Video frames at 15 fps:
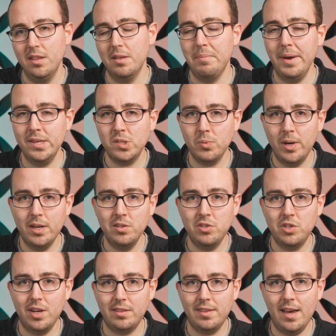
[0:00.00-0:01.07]
The best way to
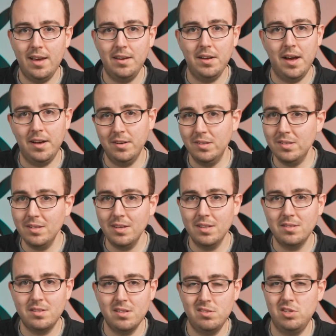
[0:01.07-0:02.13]
check that, honestly,
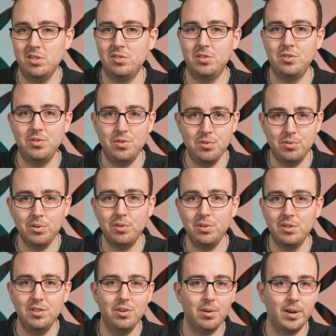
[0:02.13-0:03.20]
is to just Google
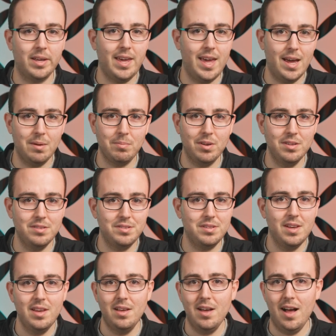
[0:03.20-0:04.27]
your camera's
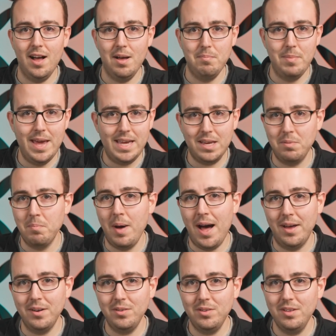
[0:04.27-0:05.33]
uh, make and
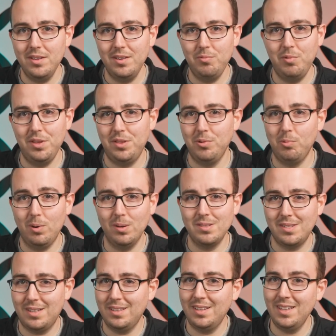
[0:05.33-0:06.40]
model with the words
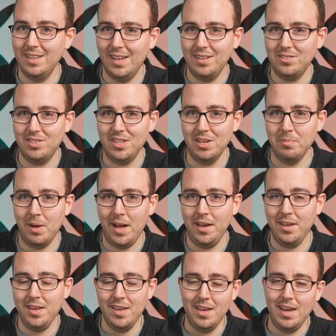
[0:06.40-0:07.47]
clean
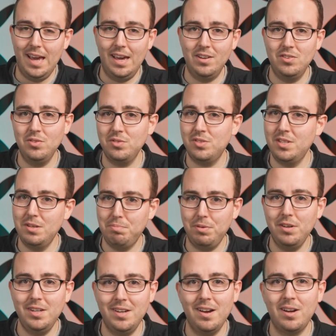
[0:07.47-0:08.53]
HDMI, and you'll see
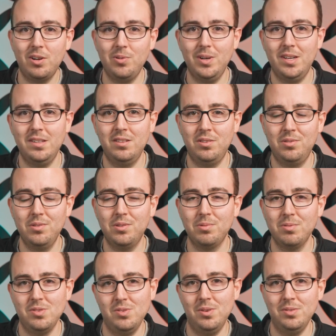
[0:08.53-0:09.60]
pretty darn quick in the Google
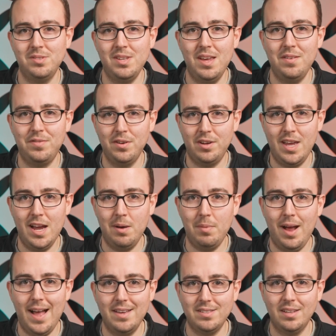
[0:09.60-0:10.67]
results if your
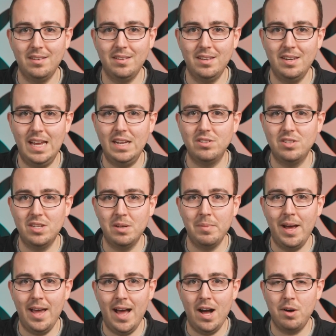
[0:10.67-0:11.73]
camera has a clean
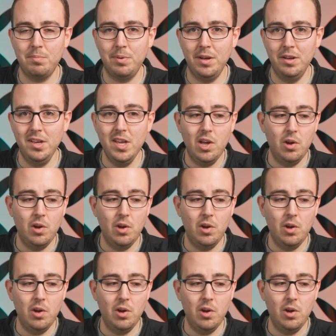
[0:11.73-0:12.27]
HDMI output.